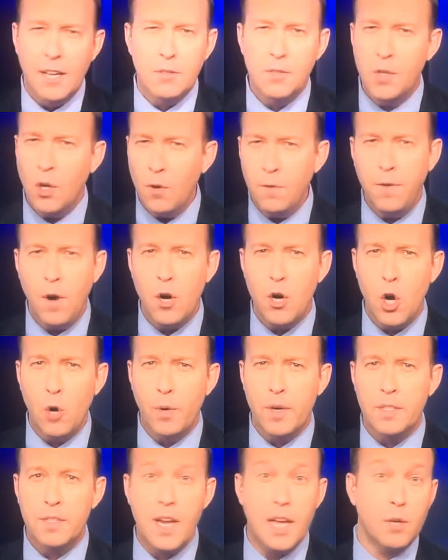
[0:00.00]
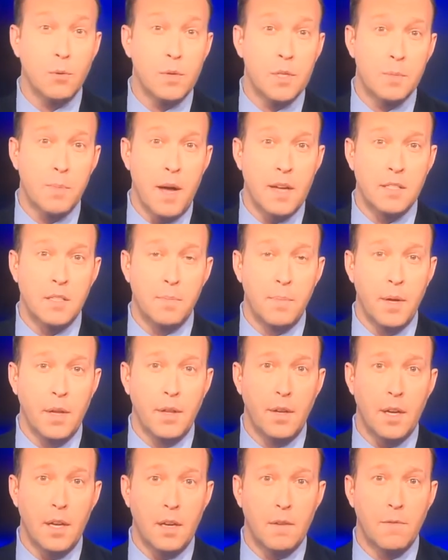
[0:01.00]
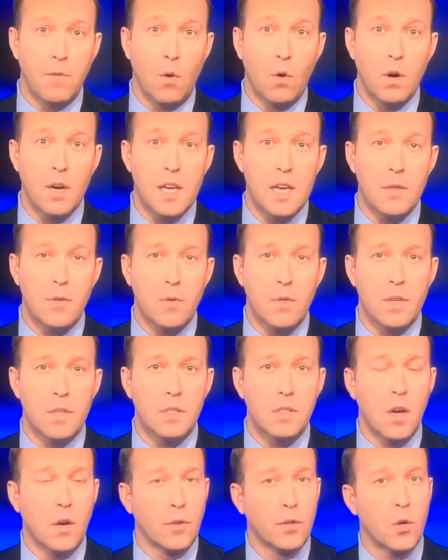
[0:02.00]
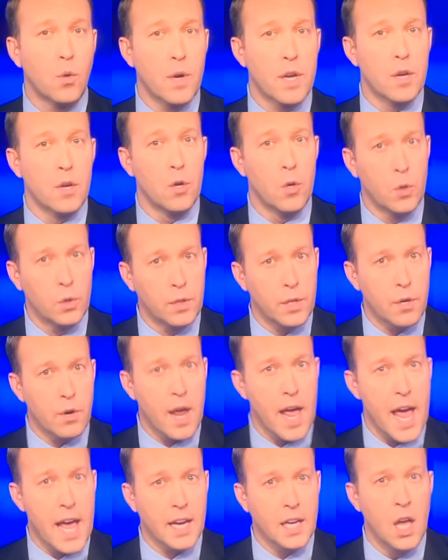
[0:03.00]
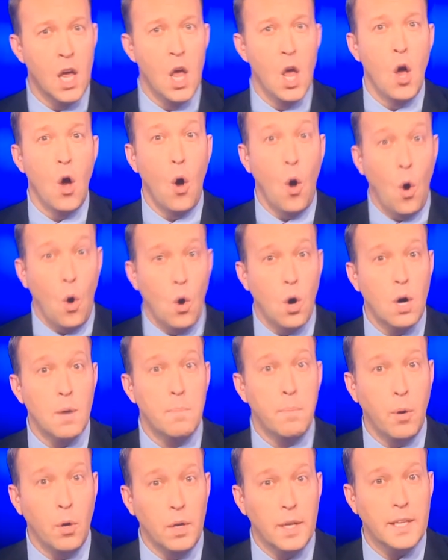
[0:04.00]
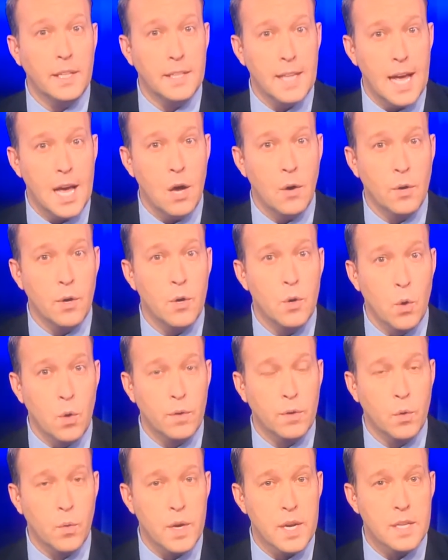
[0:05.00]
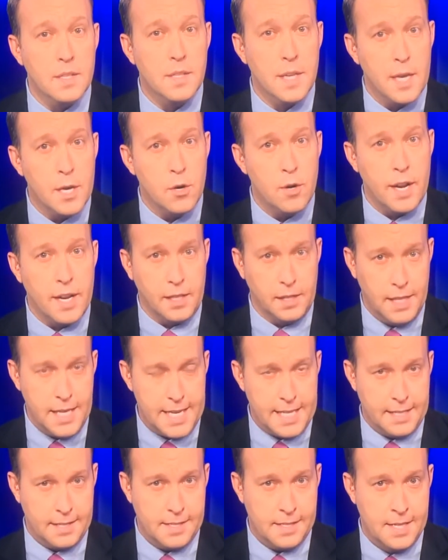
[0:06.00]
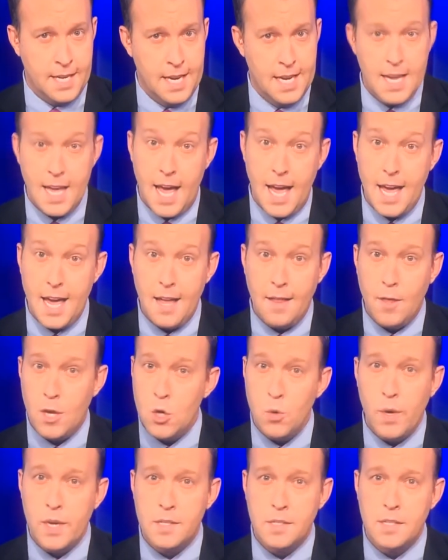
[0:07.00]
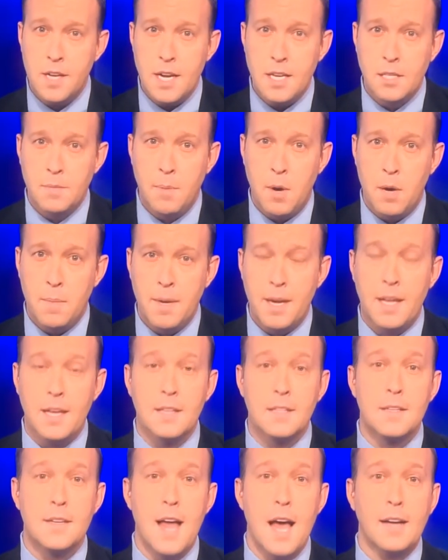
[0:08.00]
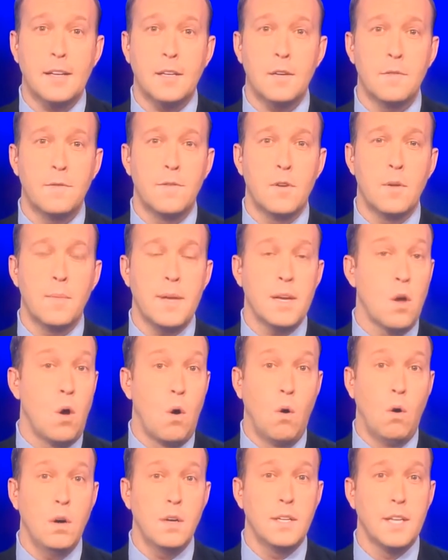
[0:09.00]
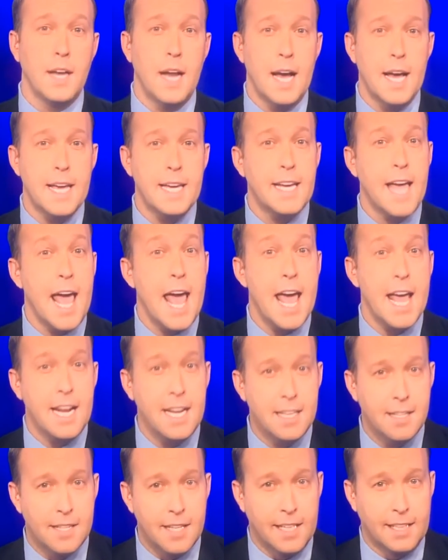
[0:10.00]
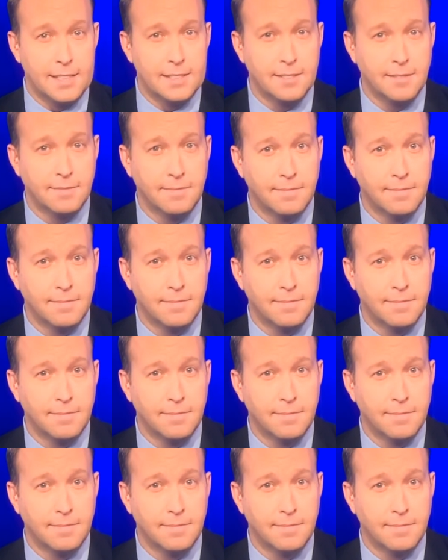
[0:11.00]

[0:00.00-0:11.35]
Now, so far, no one has taken responsibility for either the South Korean nuclear hack or pulling down North Korea's internet links. And the U.S. State Department is not confirming or denying anything.